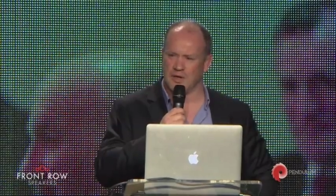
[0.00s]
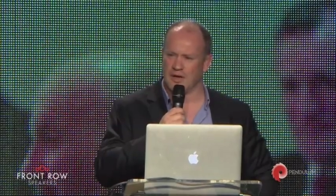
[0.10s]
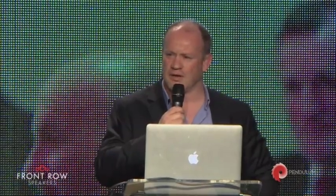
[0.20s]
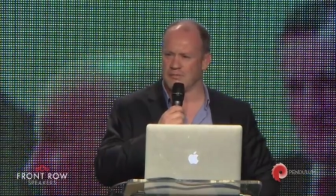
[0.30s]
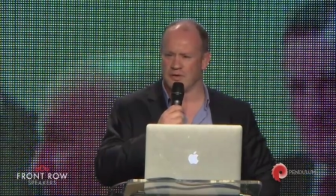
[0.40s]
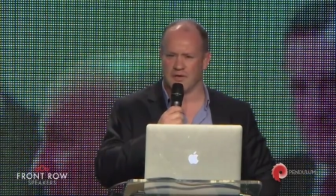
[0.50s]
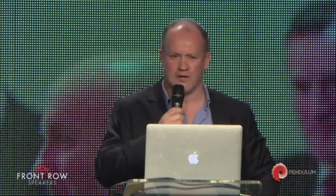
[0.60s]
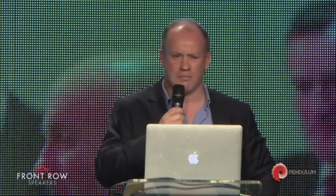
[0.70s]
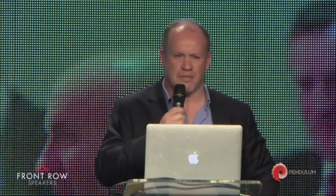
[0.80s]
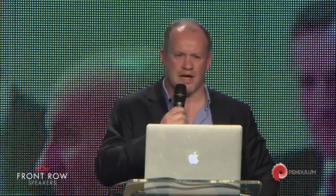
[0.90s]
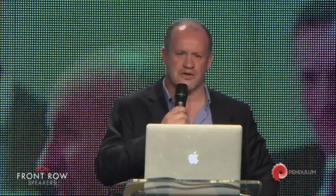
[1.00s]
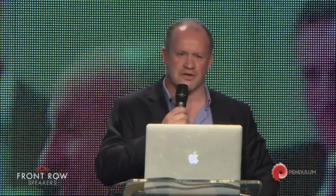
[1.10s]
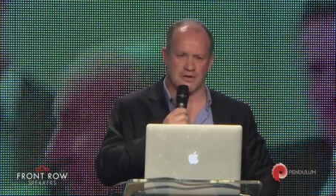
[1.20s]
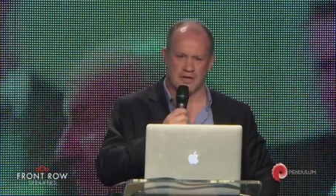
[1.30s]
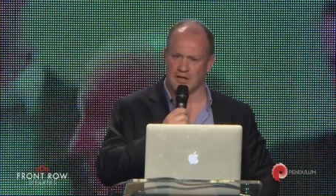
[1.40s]
We all know how
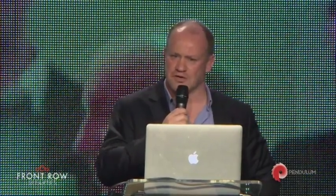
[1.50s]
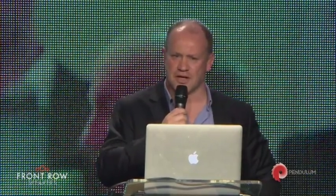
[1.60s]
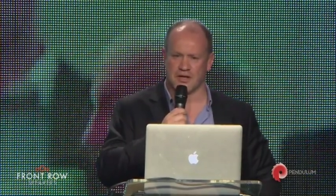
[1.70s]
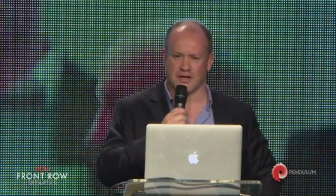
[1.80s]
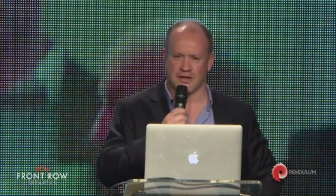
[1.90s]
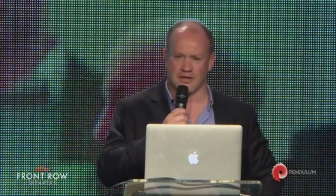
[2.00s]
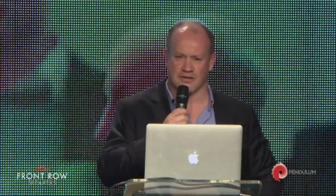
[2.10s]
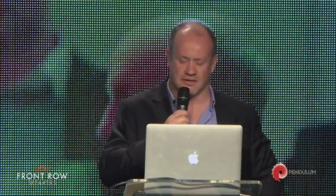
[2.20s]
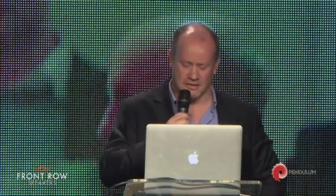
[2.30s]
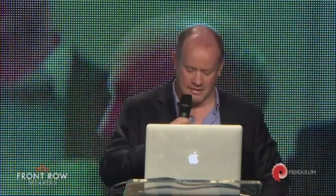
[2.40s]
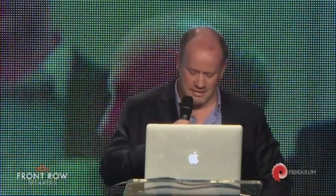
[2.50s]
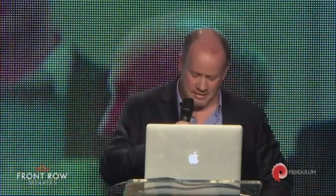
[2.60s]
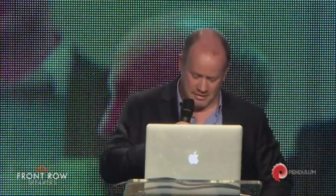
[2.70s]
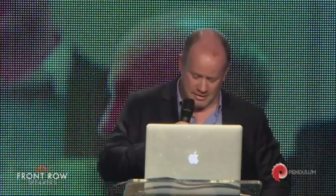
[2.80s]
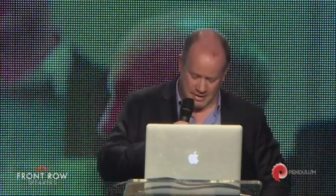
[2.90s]
passionate and energetic he is.
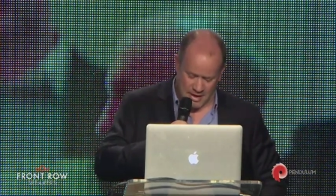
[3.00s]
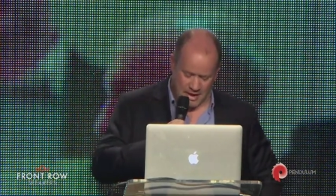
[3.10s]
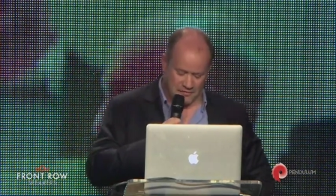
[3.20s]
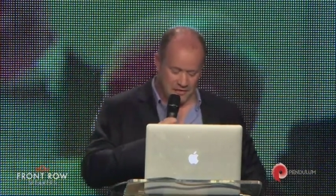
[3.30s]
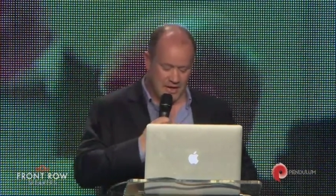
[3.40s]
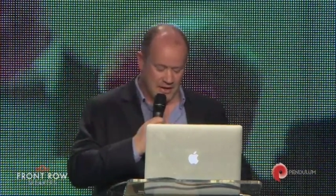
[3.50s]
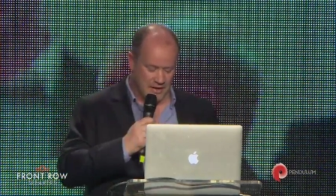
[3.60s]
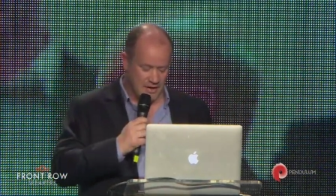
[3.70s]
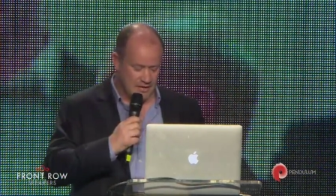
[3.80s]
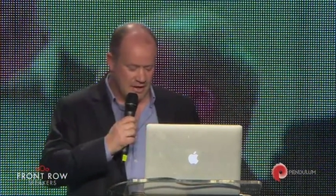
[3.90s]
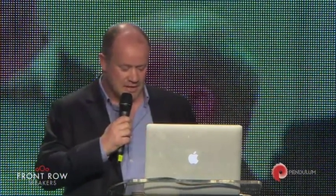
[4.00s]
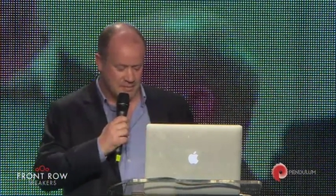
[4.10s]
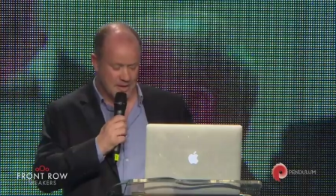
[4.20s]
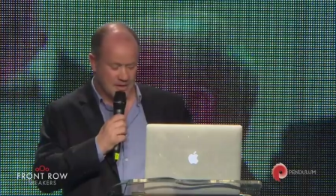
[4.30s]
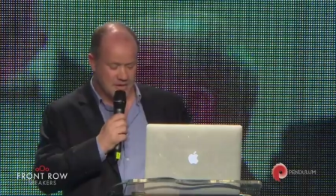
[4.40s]
And finally, last
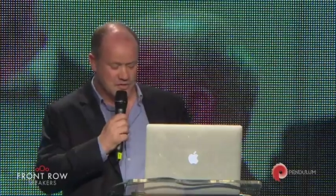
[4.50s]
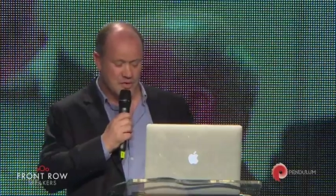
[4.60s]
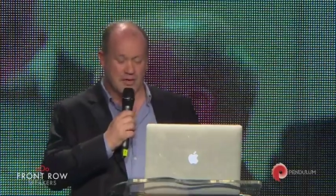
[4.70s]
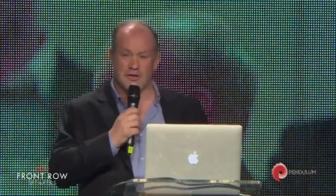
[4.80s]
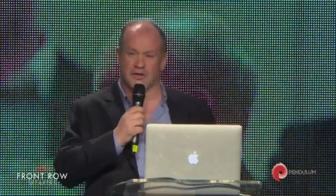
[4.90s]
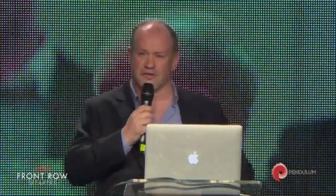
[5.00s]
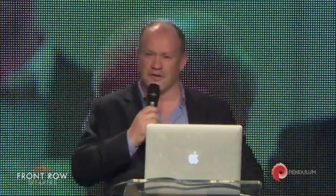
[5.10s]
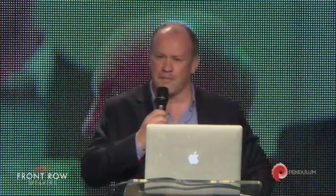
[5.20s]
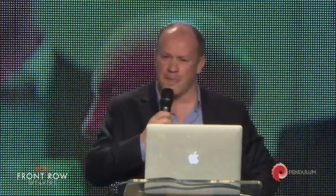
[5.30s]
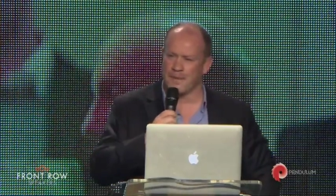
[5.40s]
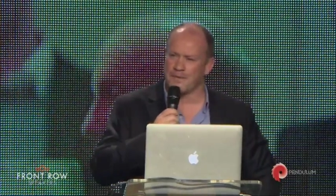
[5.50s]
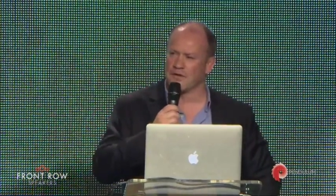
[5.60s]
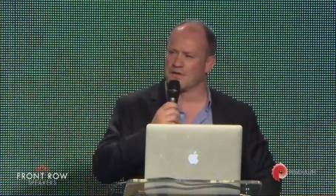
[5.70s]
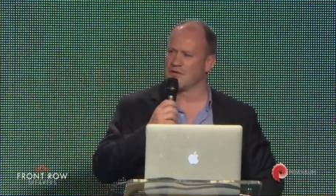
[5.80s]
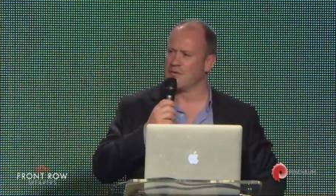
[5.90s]
but not least, Gerry Duffy,
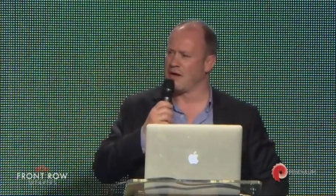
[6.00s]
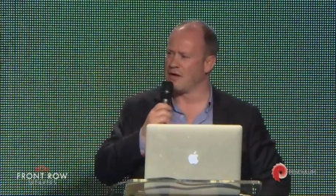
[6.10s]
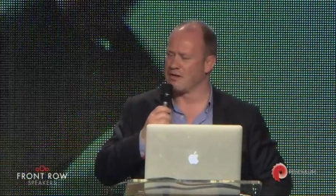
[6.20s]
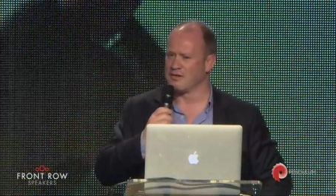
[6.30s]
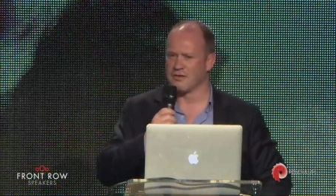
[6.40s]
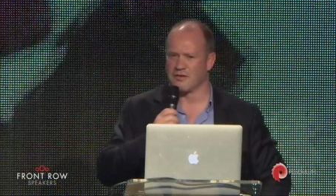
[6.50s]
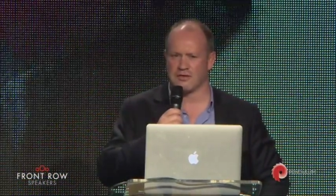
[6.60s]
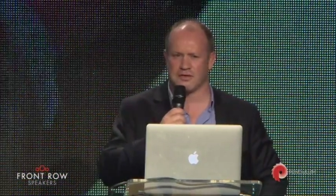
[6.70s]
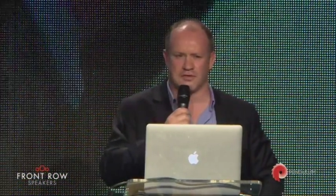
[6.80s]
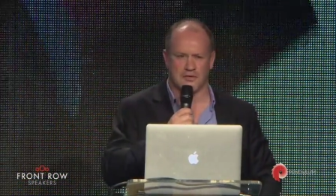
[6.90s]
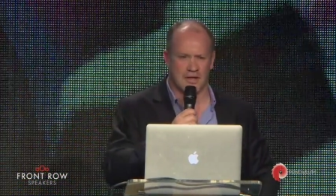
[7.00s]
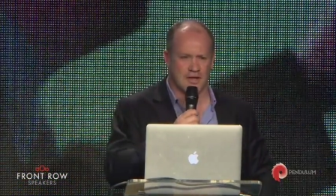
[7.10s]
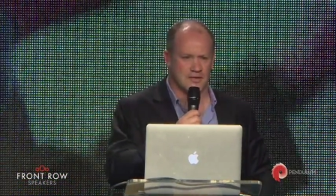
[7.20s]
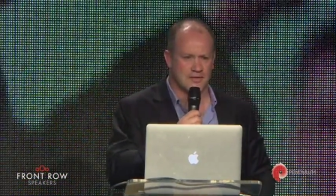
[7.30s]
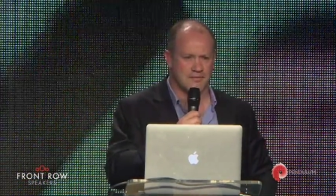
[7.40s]
32 marathons in 32
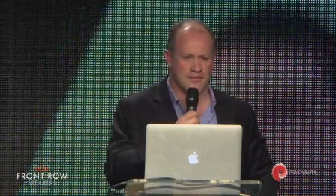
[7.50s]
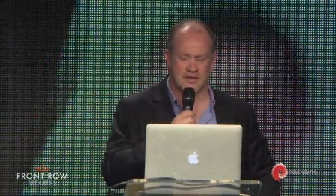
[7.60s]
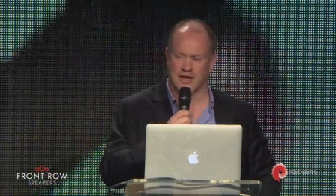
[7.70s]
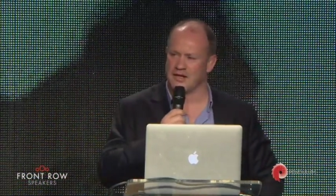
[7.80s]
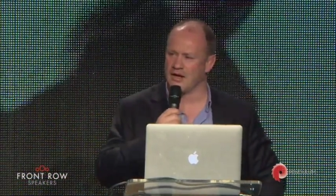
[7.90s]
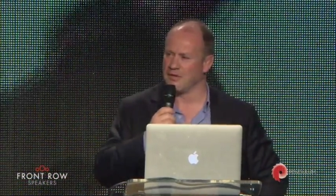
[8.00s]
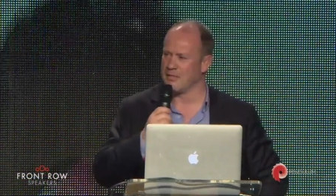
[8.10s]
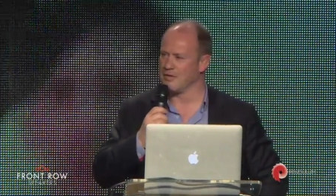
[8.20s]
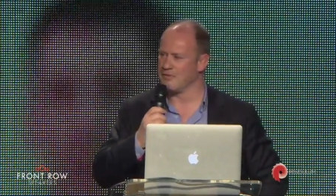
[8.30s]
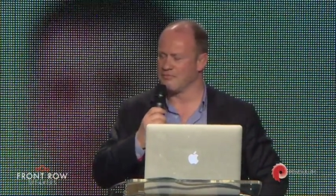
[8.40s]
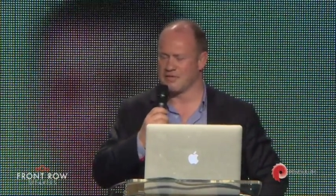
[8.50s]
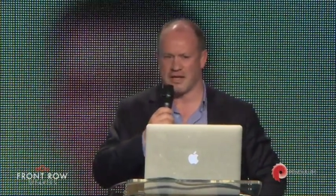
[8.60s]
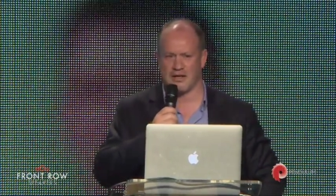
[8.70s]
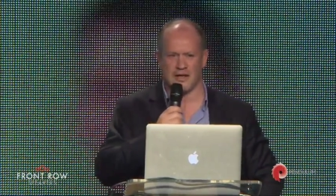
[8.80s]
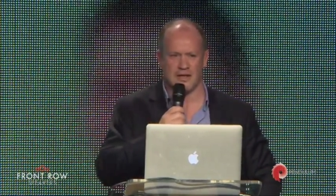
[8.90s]
days, 10 Ironmen in
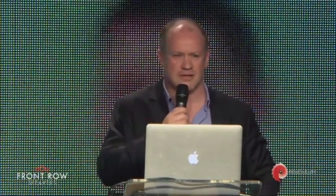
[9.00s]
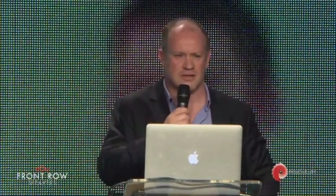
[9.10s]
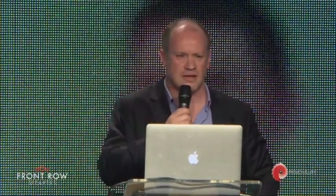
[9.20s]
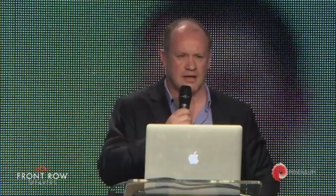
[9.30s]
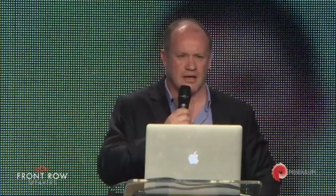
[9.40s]
10 days.